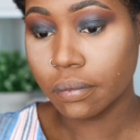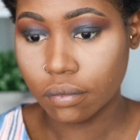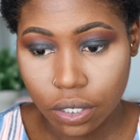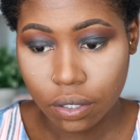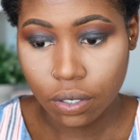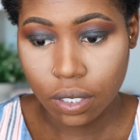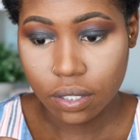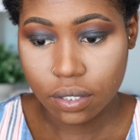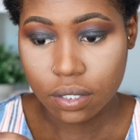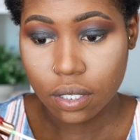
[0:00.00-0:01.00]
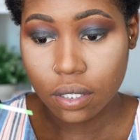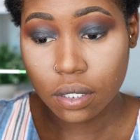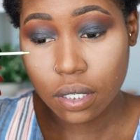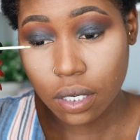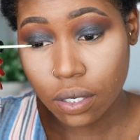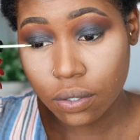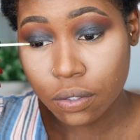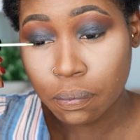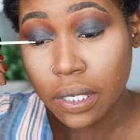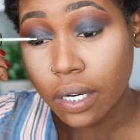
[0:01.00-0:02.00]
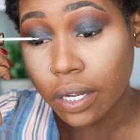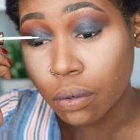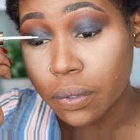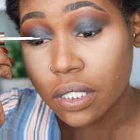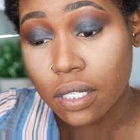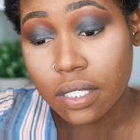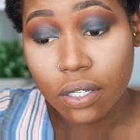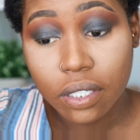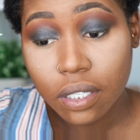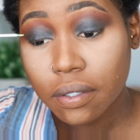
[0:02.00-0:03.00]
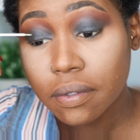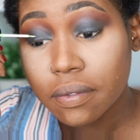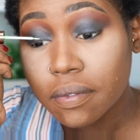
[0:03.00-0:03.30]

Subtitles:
I don't know how this is gonna turn out, but I hope it turns out good.